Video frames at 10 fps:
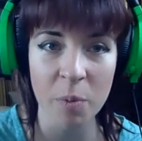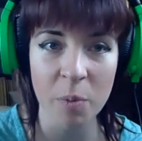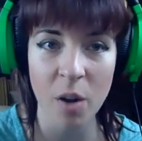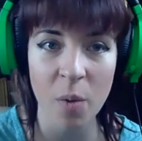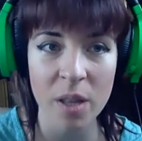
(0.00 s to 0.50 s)
would
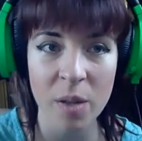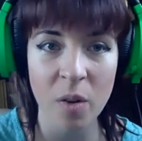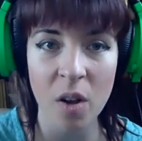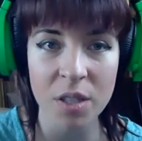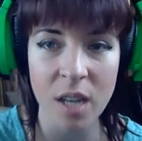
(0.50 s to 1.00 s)
go in there
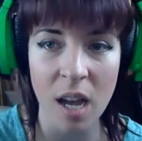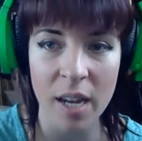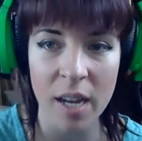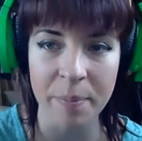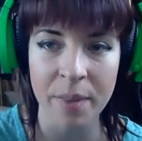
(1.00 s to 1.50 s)
all the
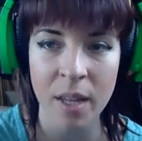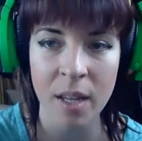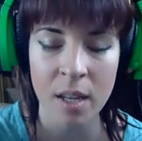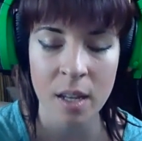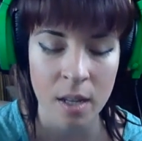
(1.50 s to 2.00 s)
time.
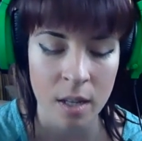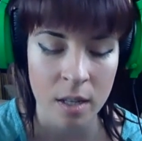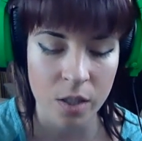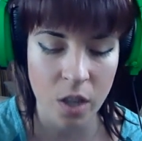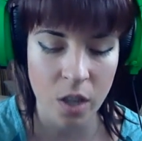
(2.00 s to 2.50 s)

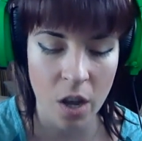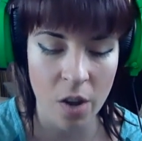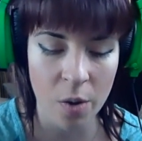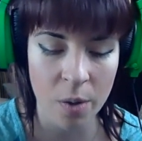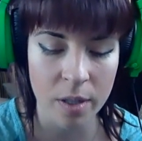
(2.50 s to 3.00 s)

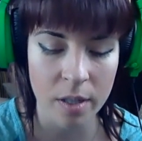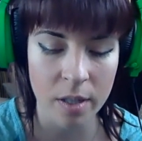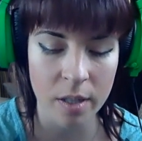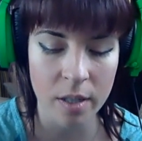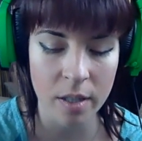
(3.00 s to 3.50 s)
So
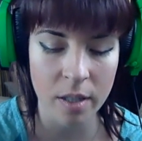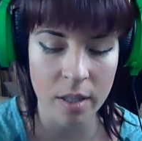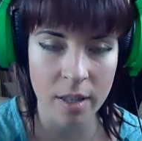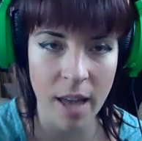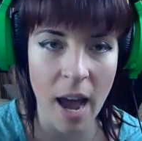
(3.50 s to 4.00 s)

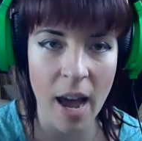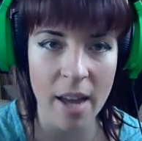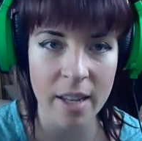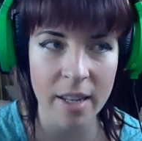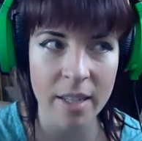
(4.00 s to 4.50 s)

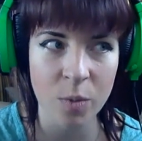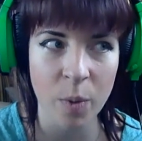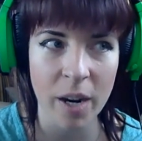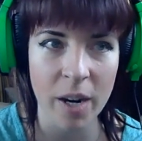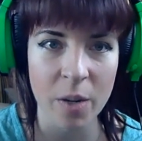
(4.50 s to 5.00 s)
that is
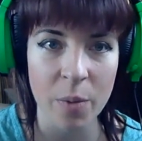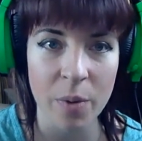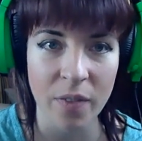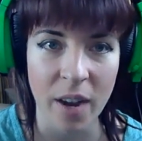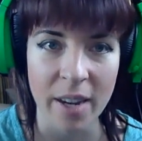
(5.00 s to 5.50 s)
where you would
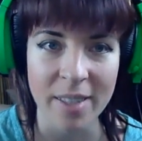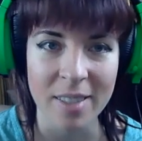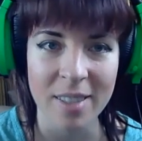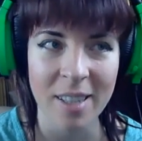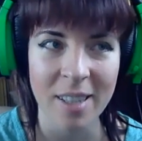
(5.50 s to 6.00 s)

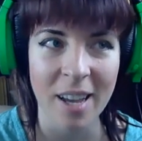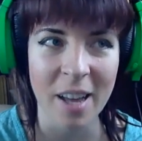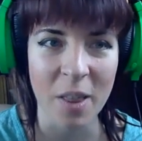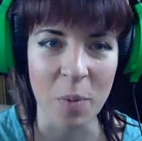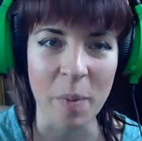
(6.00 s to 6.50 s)
find
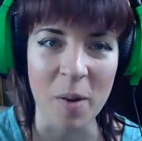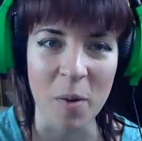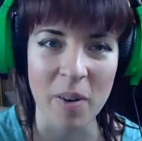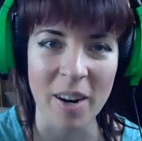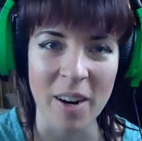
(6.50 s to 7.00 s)
another
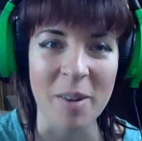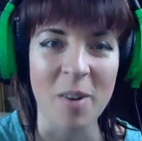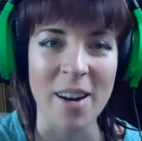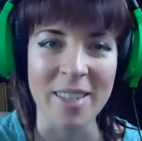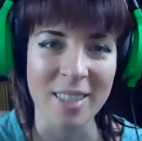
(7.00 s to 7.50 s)
Michael
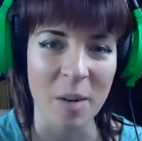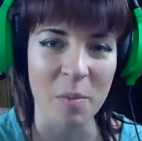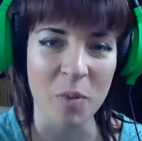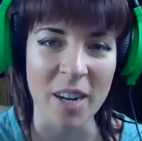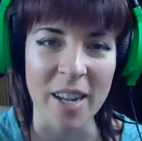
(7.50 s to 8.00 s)
Crichton
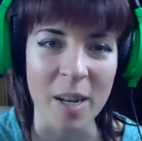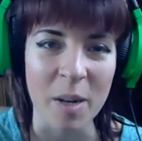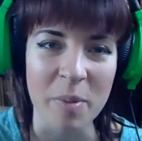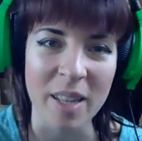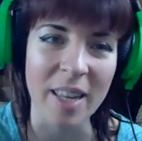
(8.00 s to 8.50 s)
signed print, and
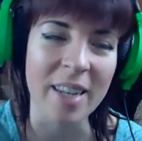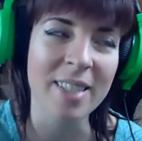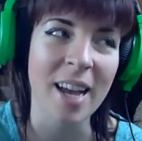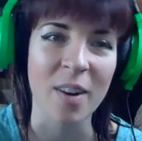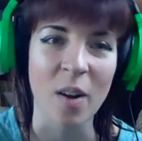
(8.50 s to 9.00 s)
it'd be like
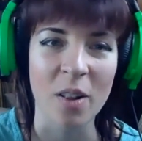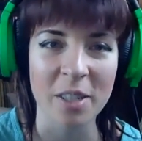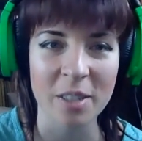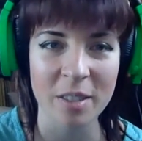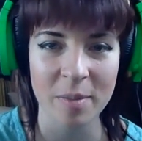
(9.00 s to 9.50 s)

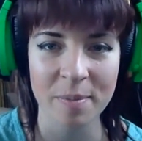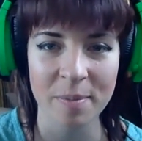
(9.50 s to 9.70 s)
$10.